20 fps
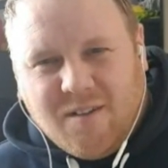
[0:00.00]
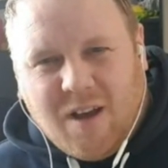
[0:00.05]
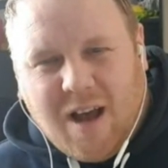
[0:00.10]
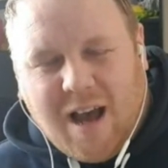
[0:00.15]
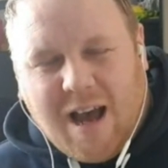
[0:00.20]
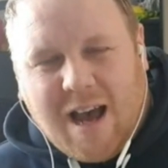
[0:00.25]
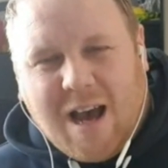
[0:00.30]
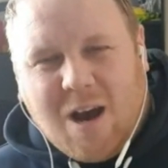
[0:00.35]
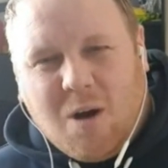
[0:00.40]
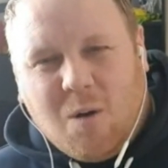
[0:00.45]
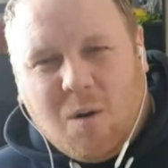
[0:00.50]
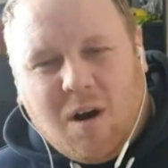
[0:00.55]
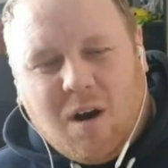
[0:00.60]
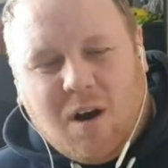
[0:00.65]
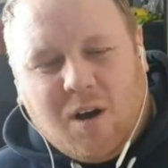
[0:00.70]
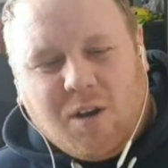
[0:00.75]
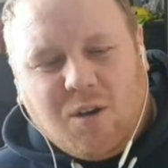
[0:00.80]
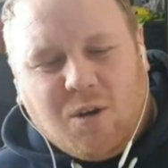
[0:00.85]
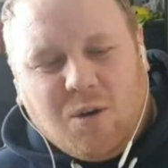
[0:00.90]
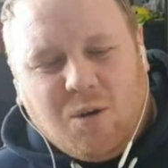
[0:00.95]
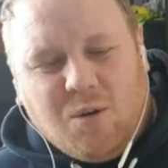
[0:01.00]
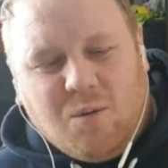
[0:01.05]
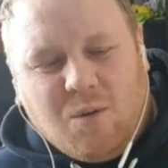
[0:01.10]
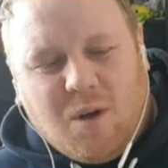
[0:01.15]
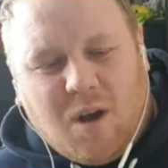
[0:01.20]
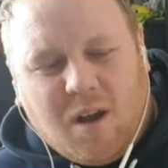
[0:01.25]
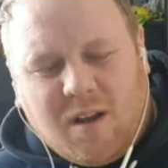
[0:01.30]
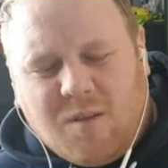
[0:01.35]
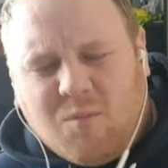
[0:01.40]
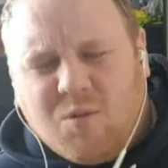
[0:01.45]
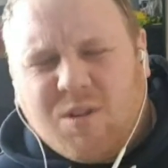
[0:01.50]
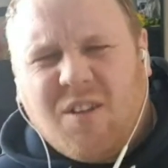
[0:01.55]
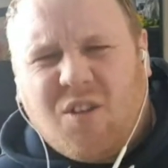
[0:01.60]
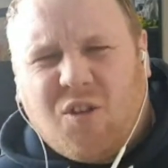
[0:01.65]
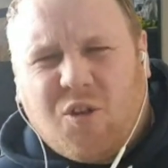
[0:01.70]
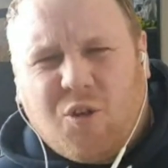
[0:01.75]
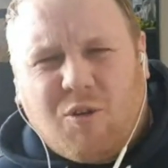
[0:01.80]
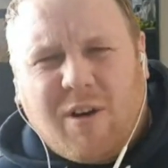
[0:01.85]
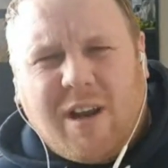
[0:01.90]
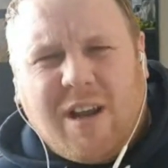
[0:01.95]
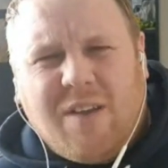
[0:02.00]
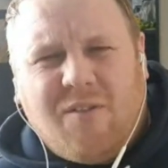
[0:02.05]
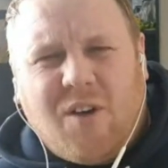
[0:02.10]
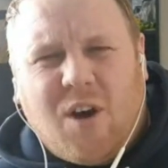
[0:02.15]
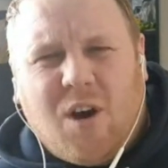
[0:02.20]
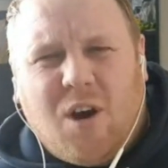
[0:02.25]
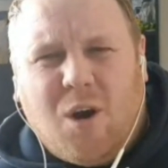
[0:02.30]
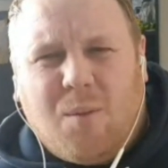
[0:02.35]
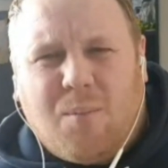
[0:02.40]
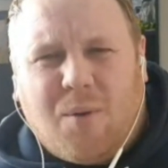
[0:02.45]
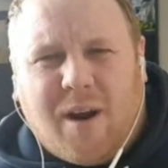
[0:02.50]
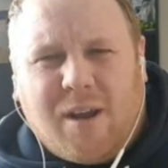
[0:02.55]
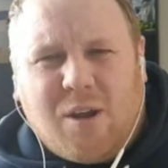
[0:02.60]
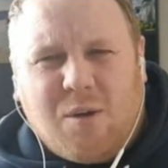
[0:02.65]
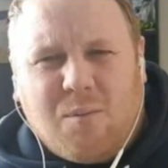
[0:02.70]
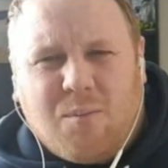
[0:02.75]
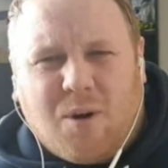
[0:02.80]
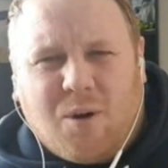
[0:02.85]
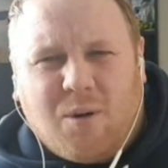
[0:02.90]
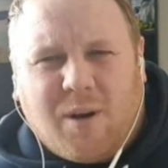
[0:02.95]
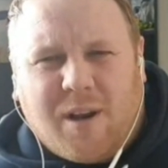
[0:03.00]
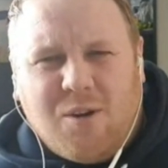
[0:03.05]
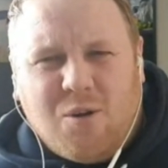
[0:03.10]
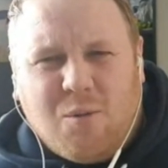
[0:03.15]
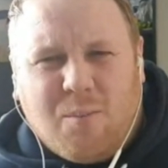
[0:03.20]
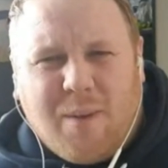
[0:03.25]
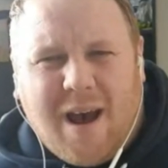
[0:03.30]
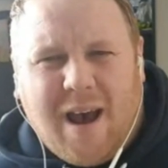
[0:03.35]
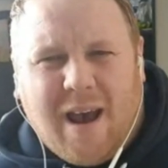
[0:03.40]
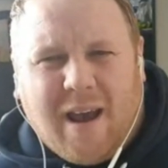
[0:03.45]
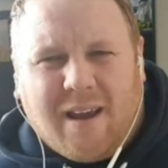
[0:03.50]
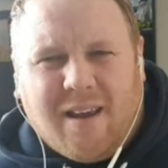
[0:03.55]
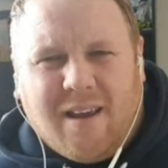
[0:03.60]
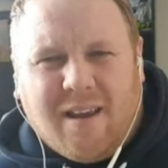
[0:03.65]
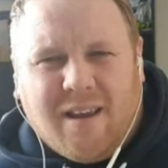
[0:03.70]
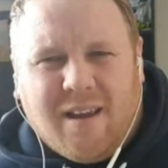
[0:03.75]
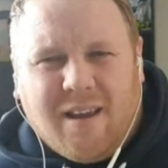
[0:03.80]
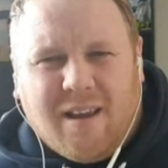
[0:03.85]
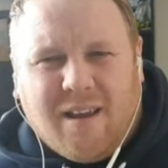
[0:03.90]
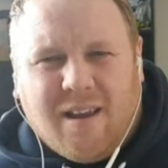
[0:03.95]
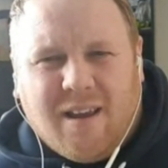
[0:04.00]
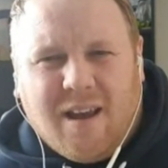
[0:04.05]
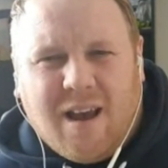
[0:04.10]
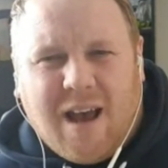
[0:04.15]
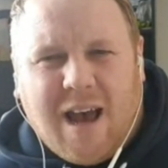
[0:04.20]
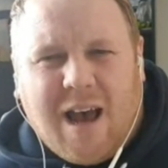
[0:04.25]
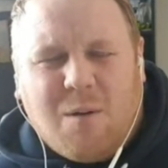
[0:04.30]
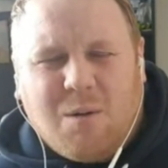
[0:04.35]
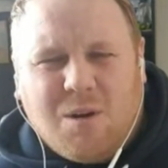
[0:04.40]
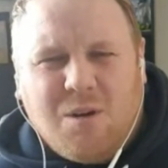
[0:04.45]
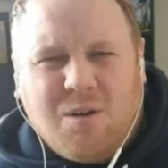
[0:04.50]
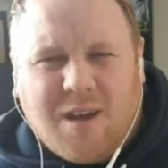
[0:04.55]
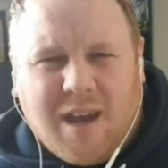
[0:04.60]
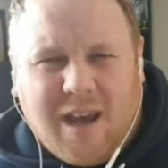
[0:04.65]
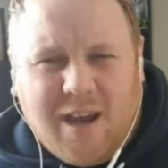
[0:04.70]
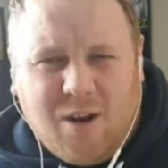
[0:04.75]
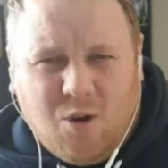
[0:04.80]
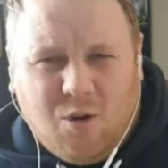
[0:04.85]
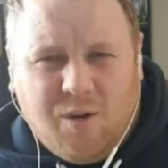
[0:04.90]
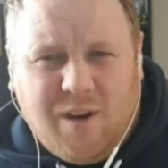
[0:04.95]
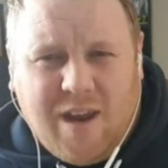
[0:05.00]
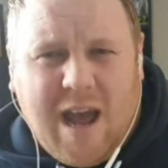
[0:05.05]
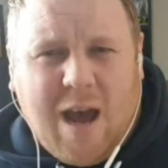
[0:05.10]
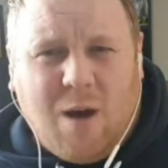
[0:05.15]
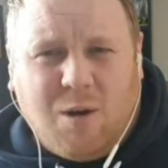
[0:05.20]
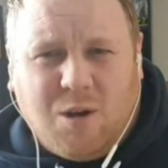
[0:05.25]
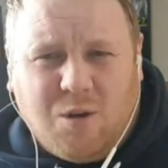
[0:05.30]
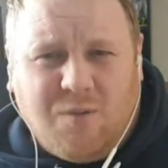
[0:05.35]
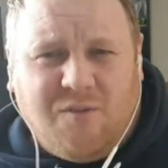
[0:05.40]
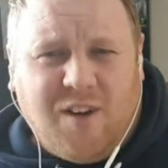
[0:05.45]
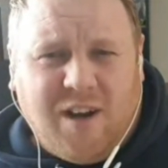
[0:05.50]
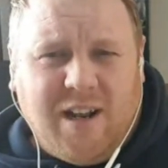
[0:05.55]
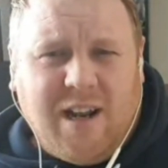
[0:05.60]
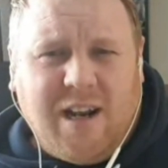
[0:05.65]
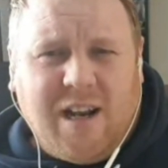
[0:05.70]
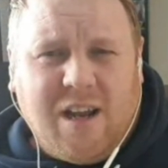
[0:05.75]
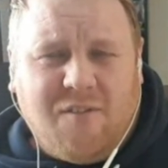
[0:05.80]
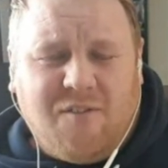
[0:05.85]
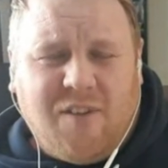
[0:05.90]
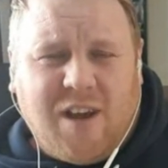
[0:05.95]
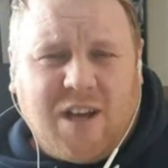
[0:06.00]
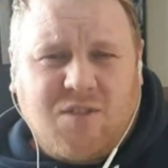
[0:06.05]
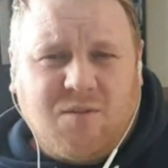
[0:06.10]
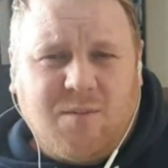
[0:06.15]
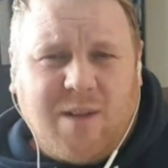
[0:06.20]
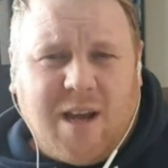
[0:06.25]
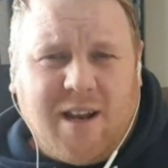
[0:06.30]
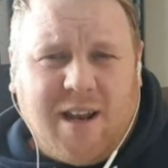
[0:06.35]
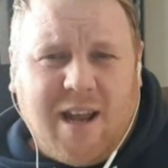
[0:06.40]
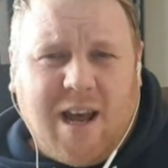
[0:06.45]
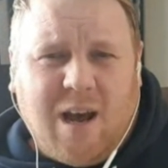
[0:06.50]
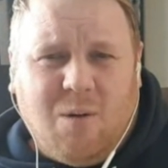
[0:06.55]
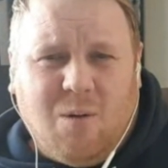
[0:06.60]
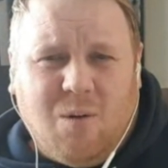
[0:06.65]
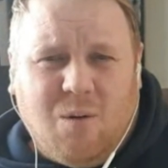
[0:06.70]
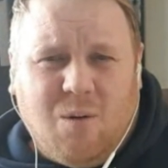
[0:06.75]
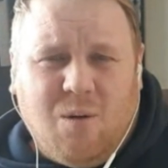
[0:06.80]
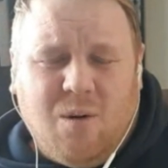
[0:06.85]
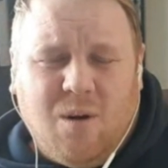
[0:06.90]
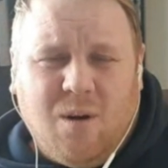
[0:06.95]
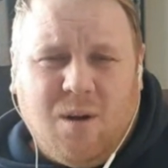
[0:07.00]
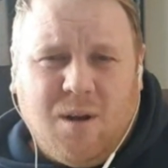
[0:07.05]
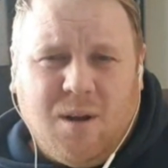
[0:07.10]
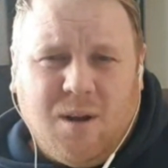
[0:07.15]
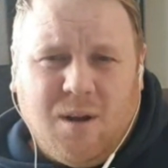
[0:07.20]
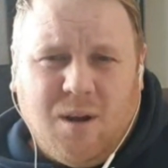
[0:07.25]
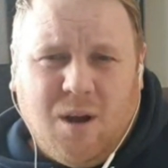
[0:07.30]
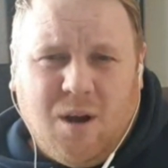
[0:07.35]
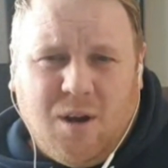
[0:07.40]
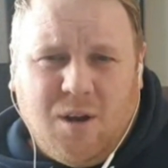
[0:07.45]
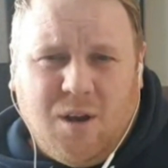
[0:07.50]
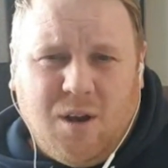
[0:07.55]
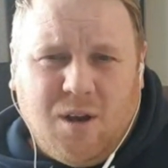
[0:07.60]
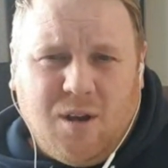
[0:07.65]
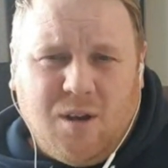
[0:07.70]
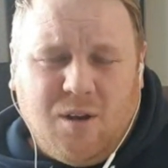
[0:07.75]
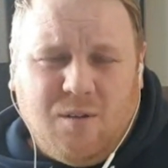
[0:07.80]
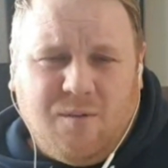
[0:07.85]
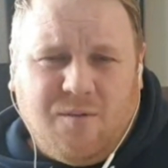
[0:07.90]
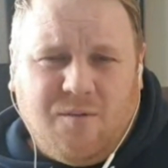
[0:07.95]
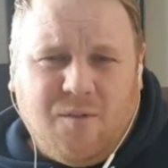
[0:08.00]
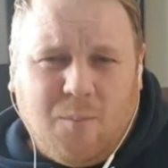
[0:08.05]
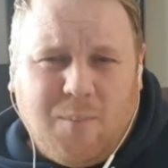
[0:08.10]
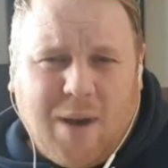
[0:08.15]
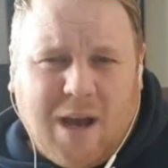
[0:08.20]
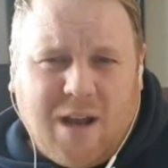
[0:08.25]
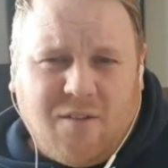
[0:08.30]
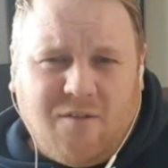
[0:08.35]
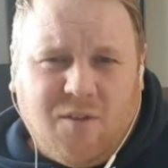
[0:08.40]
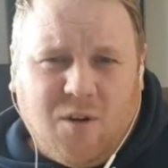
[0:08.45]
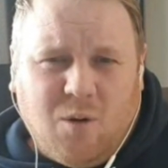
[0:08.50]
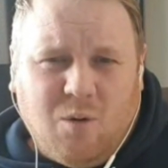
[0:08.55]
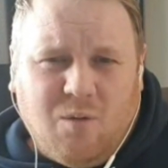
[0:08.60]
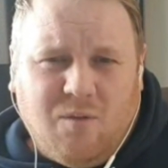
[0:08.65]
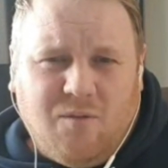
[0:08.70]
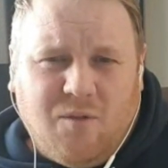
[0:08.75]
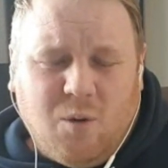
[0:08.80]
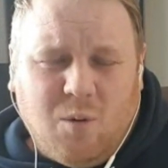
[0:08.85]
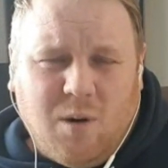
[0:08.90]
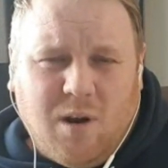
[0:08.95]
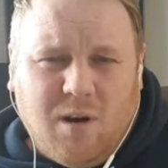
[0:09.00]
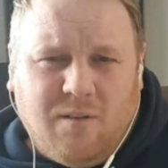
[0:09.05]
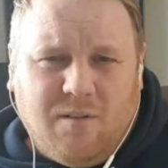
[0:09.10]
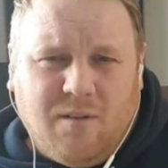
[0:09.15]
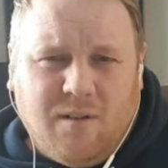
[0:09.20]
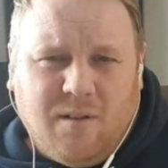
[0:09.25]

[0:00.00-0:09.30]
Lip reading: How are you? Was it 3 vertebrae you broke in your back? How are you getting on now? Are you feeling any effects from that now, or are you back to full health?